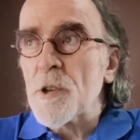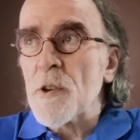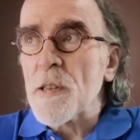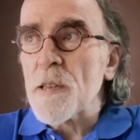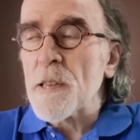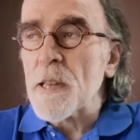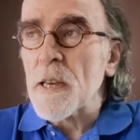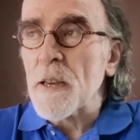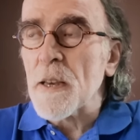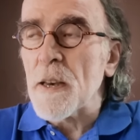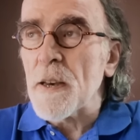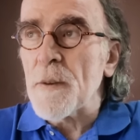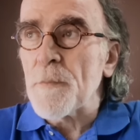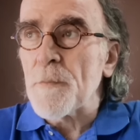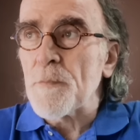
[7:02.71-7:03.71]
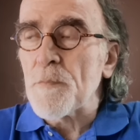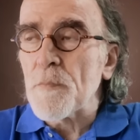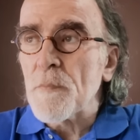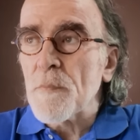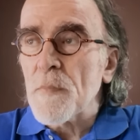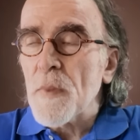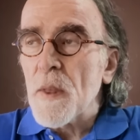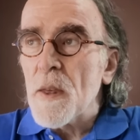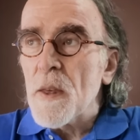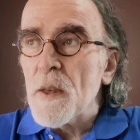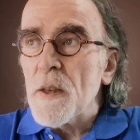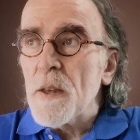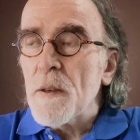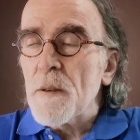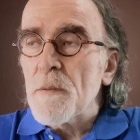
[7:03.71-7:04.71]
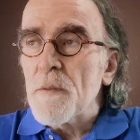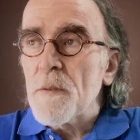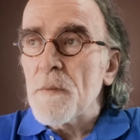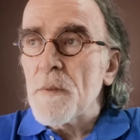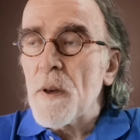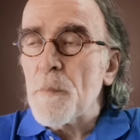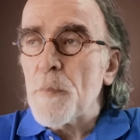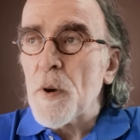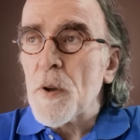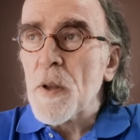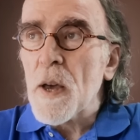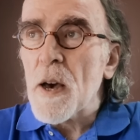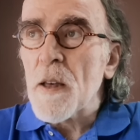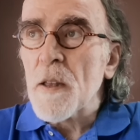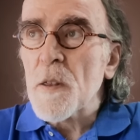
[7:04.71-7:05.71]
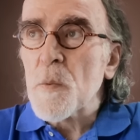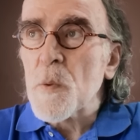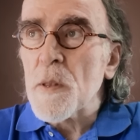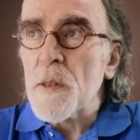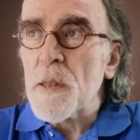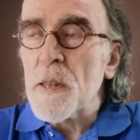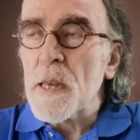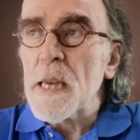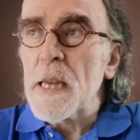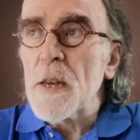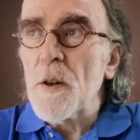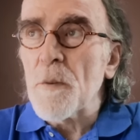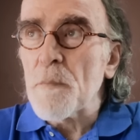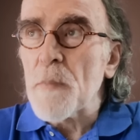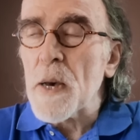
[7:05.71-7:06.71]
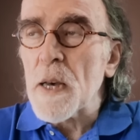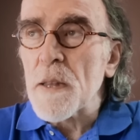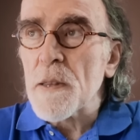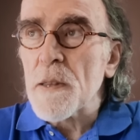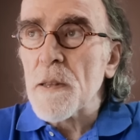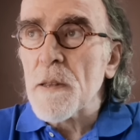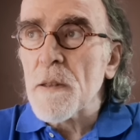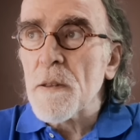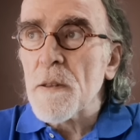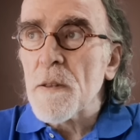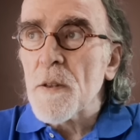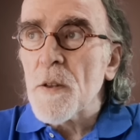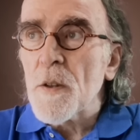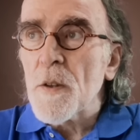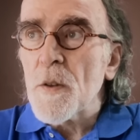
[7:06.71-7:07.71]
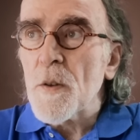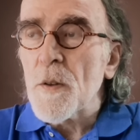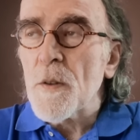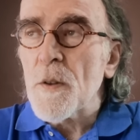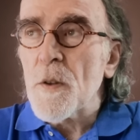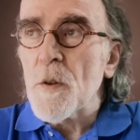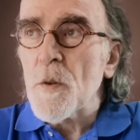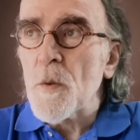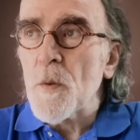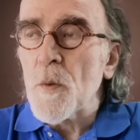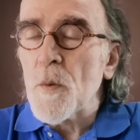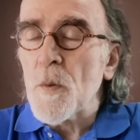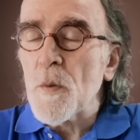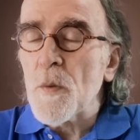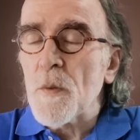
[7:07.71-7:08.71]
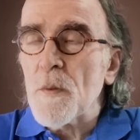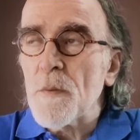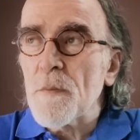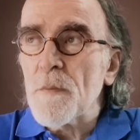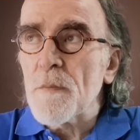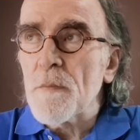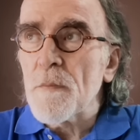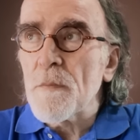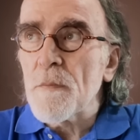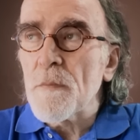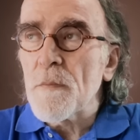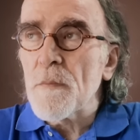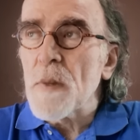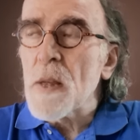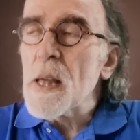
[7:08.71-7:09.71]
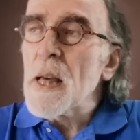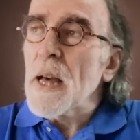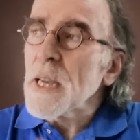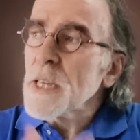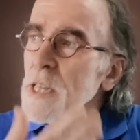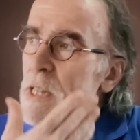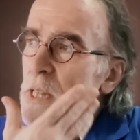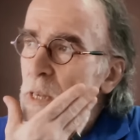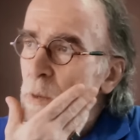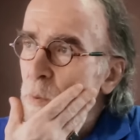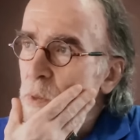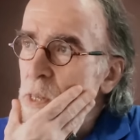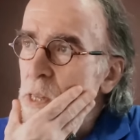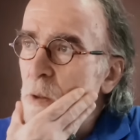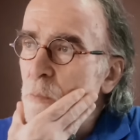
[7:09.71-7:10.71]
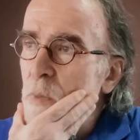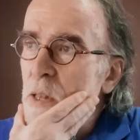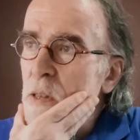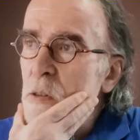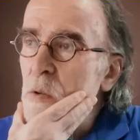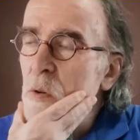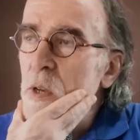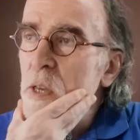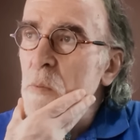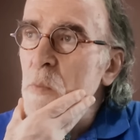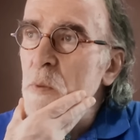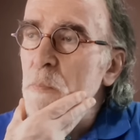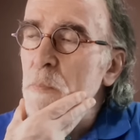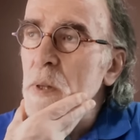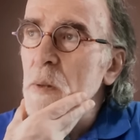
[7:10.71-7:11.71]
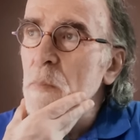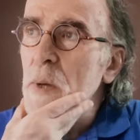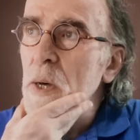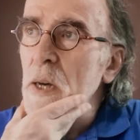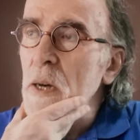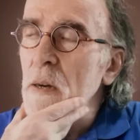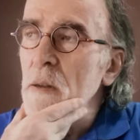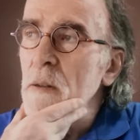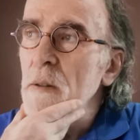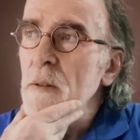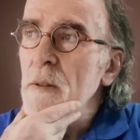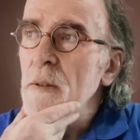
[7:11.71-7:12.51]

interesting um, podcast with Elon Musk, who actually I think it was Elon Musk talking with Bill Maher.